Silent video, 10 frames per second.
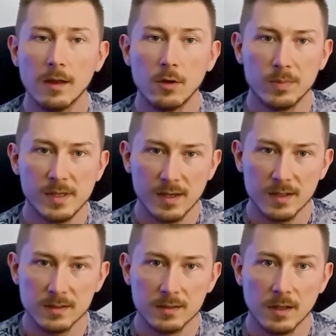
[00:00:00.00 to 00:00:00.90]

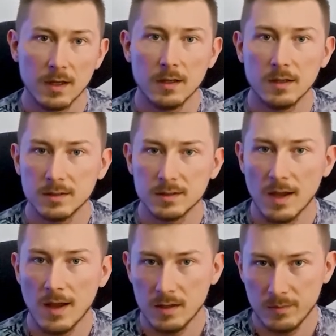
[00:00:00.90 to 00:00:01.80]
Pies is
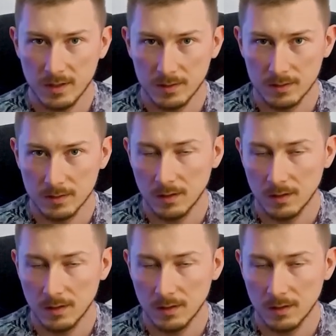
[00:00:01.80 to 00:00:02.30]
animate.